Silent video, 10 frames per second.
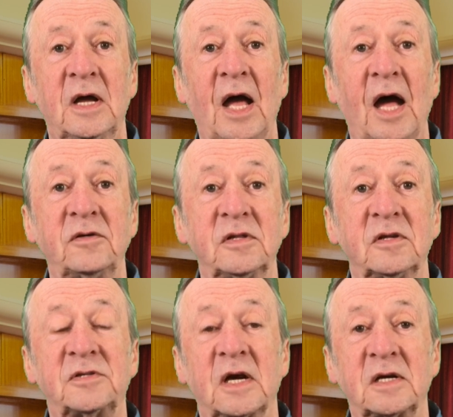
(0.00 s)
Henry
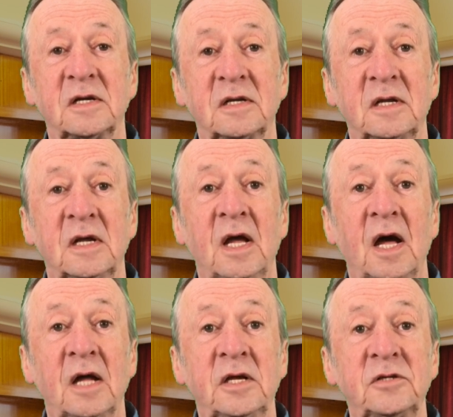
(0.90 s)
II,
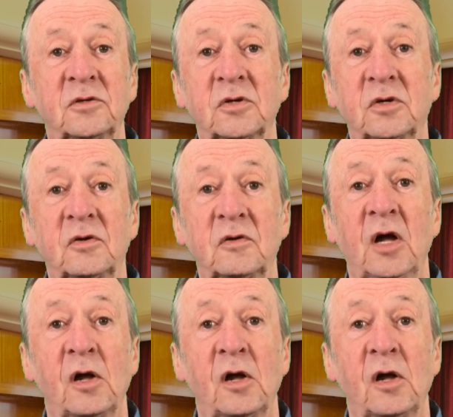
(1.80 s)
and his uncle,